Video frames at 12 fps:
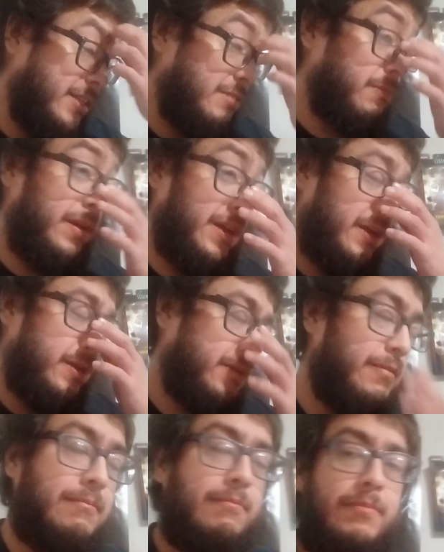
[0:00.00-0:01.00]
this weekend.
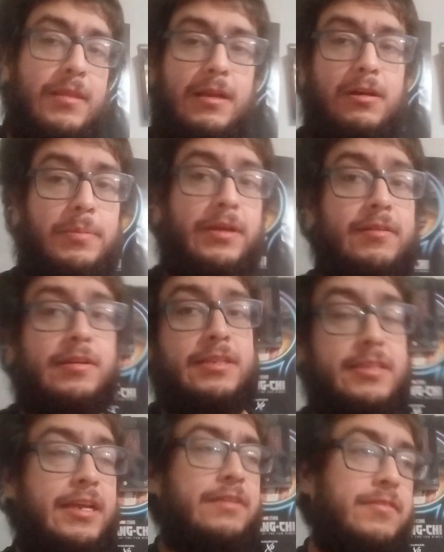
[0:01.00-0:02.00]
Hope you have a
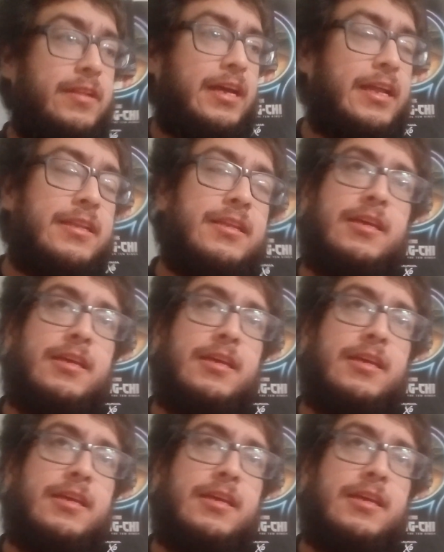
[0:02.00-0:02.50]
good day for that.